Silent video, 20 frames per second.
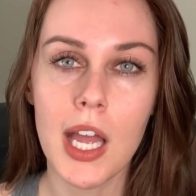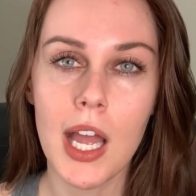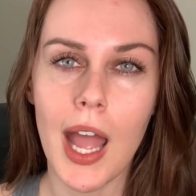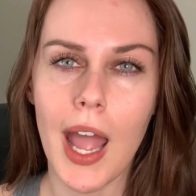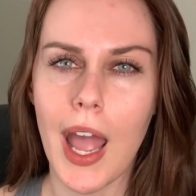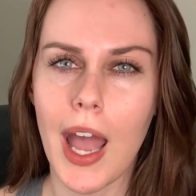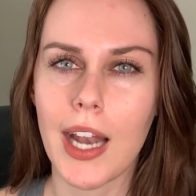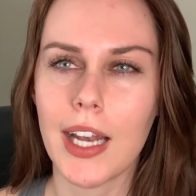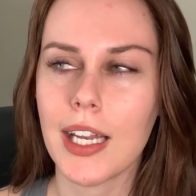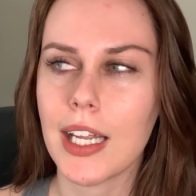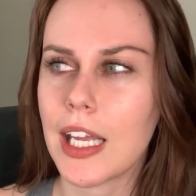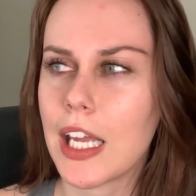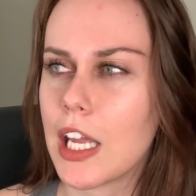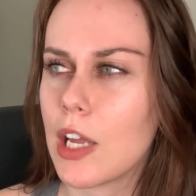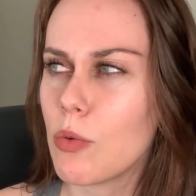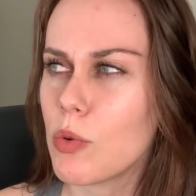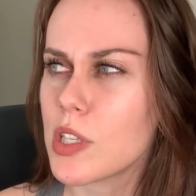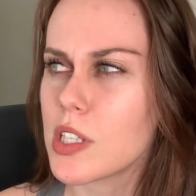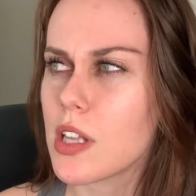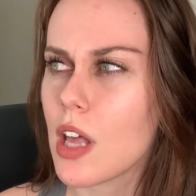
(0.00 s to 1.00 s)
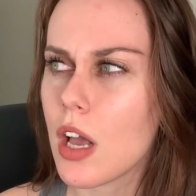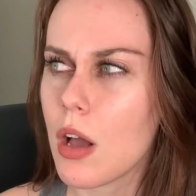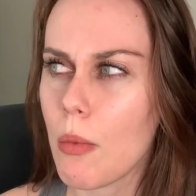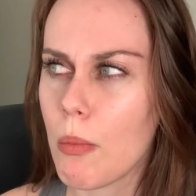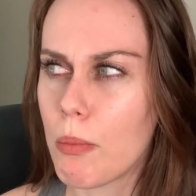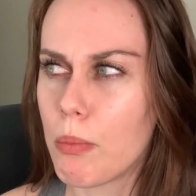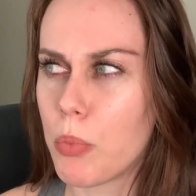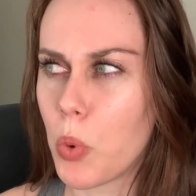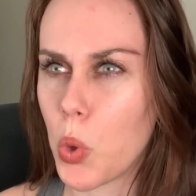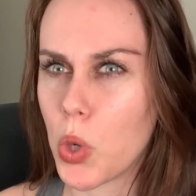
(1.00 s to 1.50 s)
And he was like
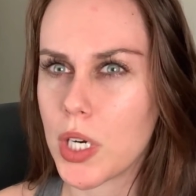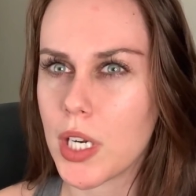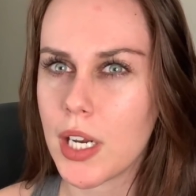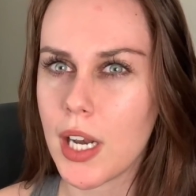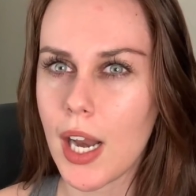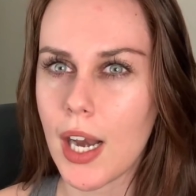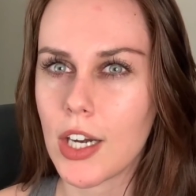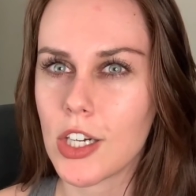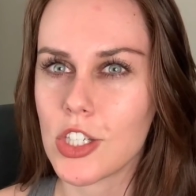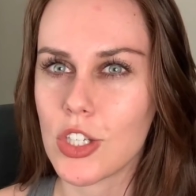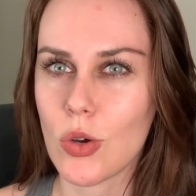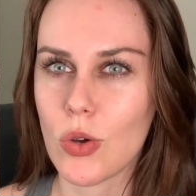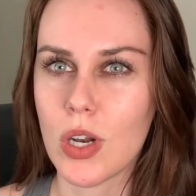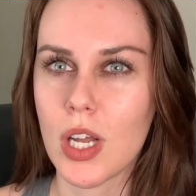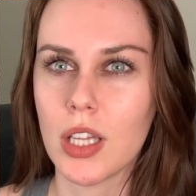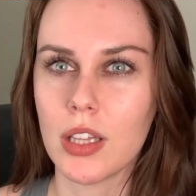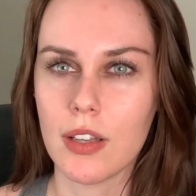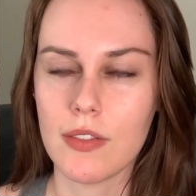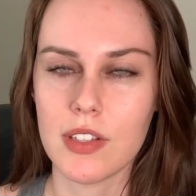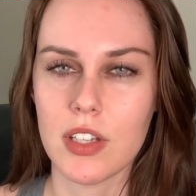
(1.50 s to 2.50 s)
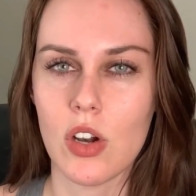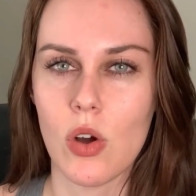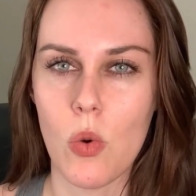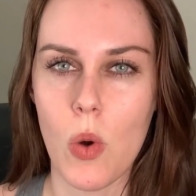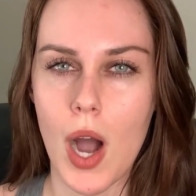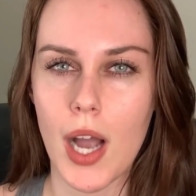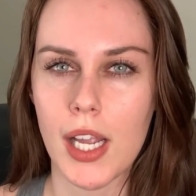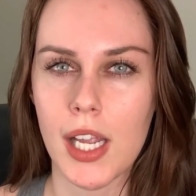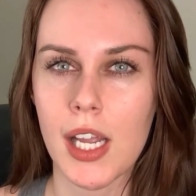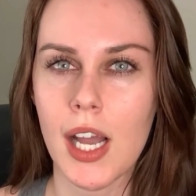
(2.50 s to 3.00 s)
born in Arizona and lives in
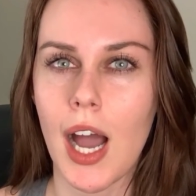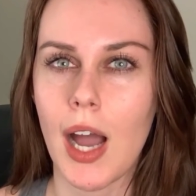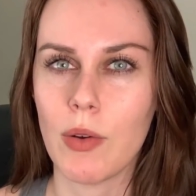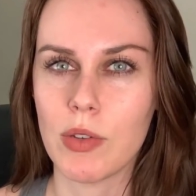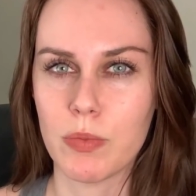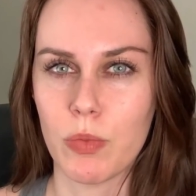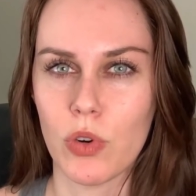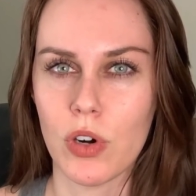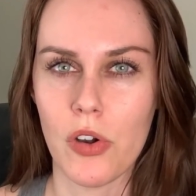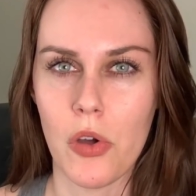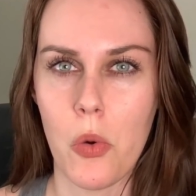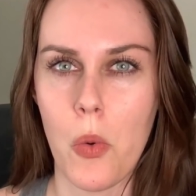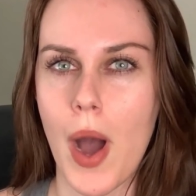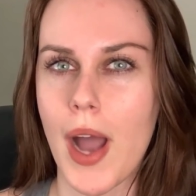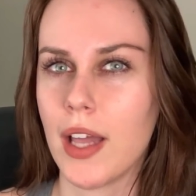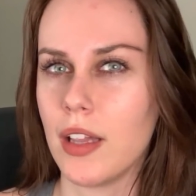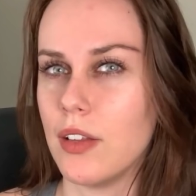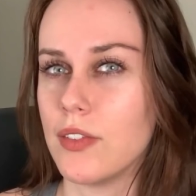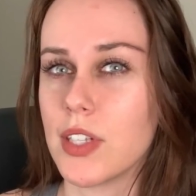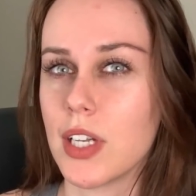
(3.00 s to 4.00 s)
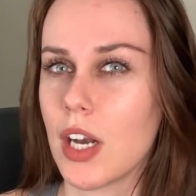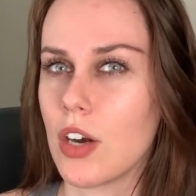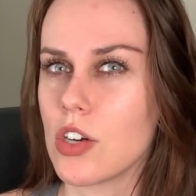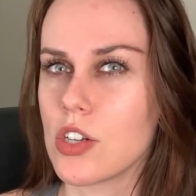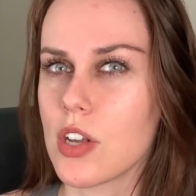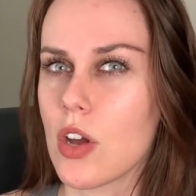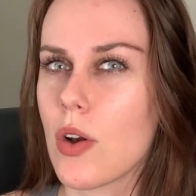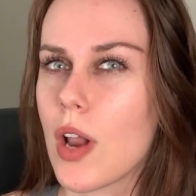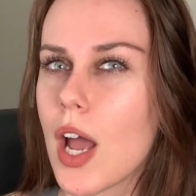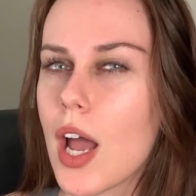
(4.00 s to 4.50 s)
Hawaii. I was born in Hawaii, lives in
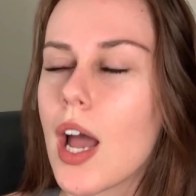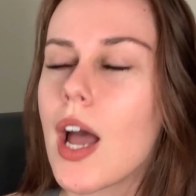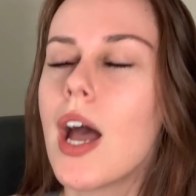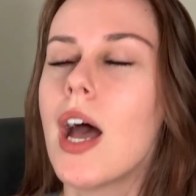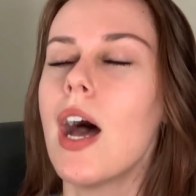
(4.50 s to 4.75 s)
Arizona.